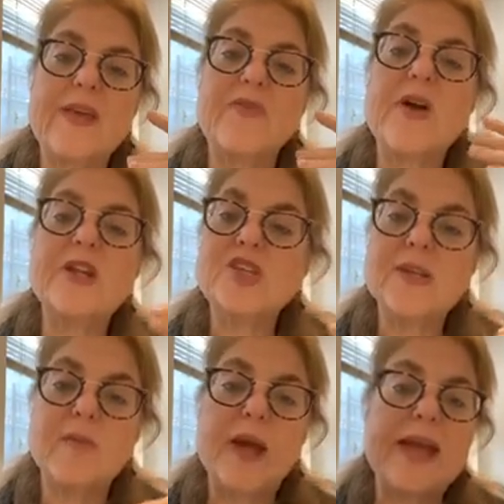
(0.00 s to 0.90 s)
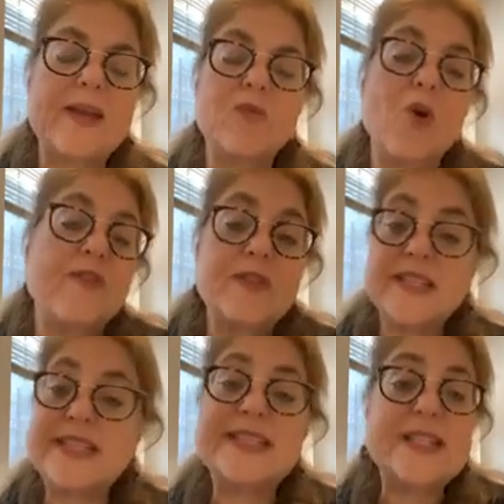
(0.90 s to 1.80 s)
function by often
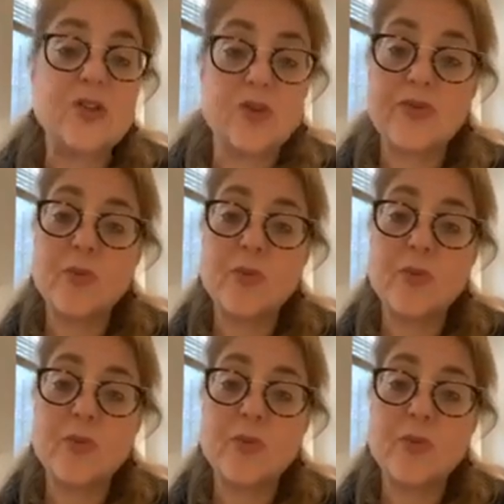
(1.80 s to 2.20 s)
sending signals from